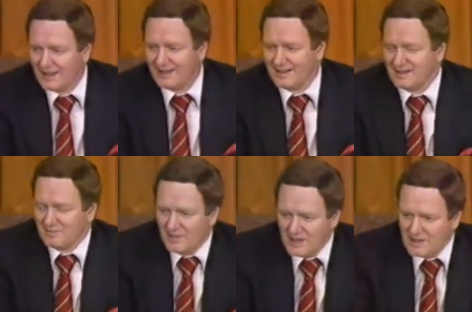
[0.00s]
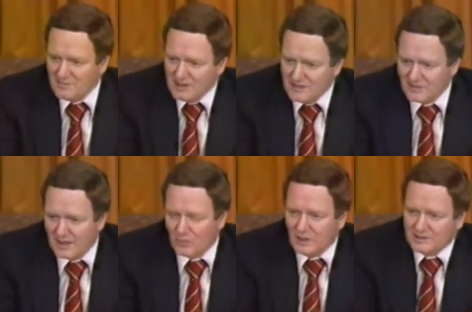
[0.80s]
And it may be
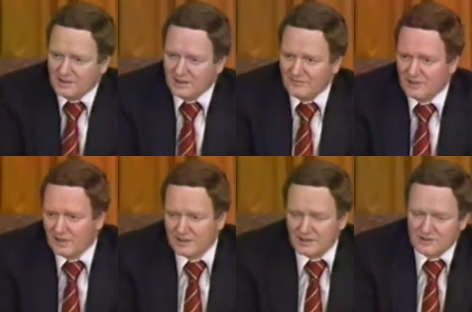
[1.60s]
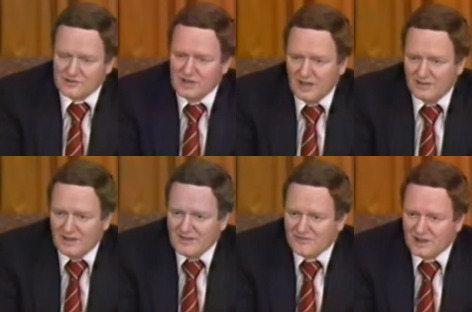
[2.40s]
that what they've done is
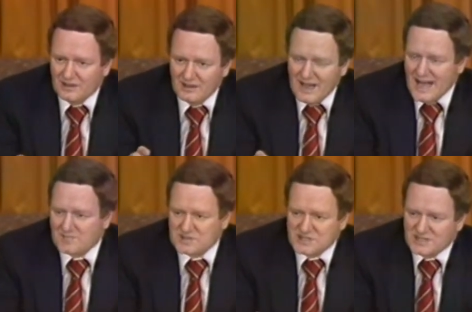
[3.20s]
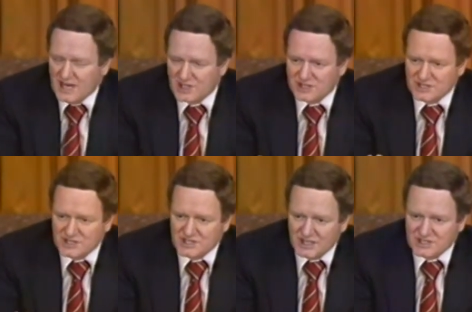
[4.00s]
they've collapsed Section
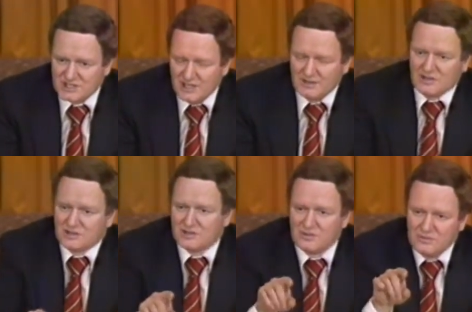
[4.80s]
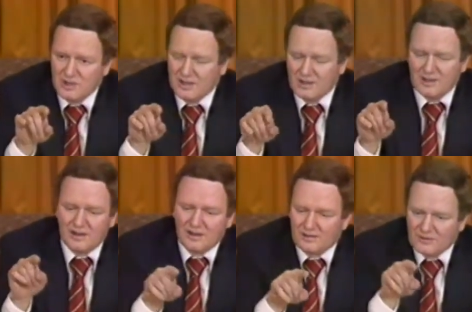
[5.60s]
16, the, two,
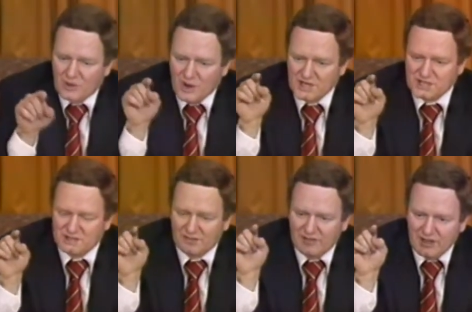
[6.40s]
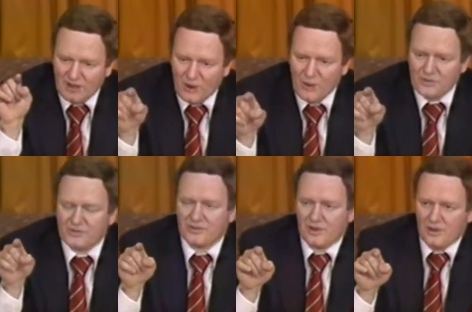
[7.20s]
uh, the question of the
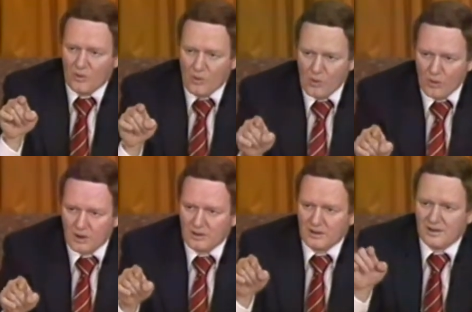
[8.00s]
oath or